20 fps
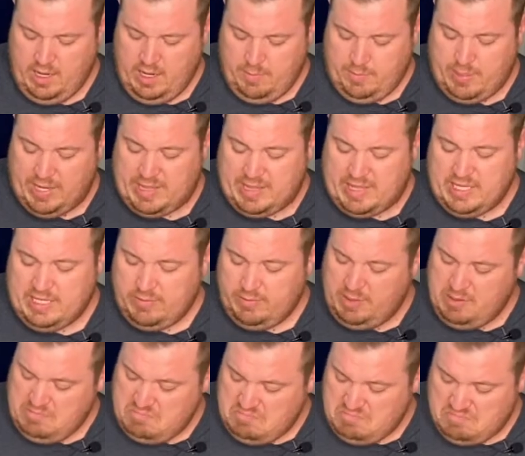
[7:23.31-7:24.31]
but this
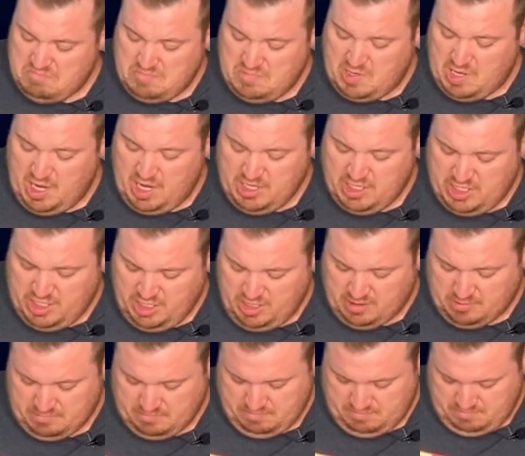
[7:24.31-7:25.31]
one, not
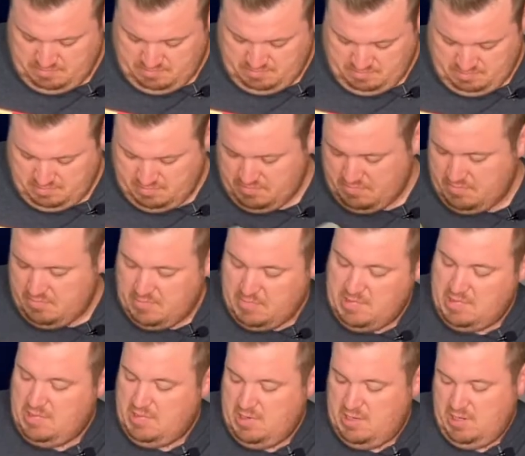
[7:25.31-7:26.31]
sure.
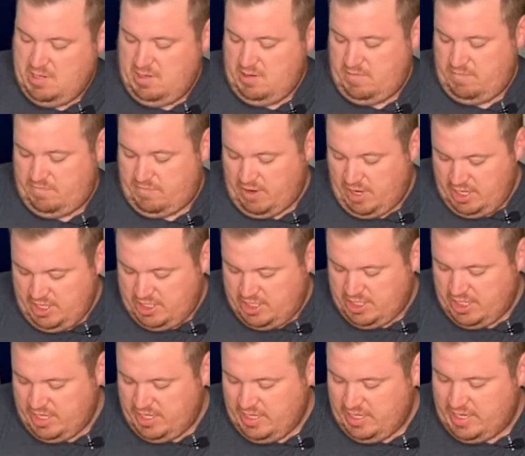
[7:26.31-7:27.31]
Fried
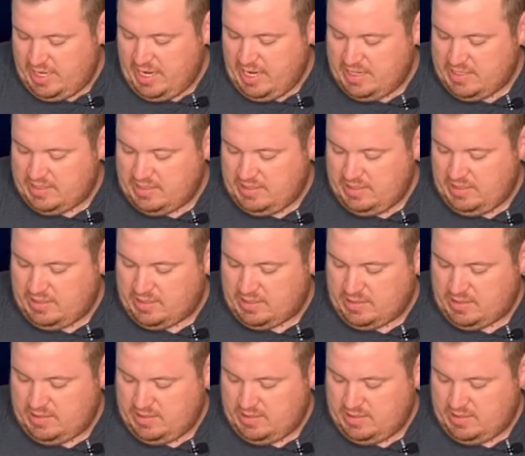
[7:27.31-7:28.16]
chicken gasoline.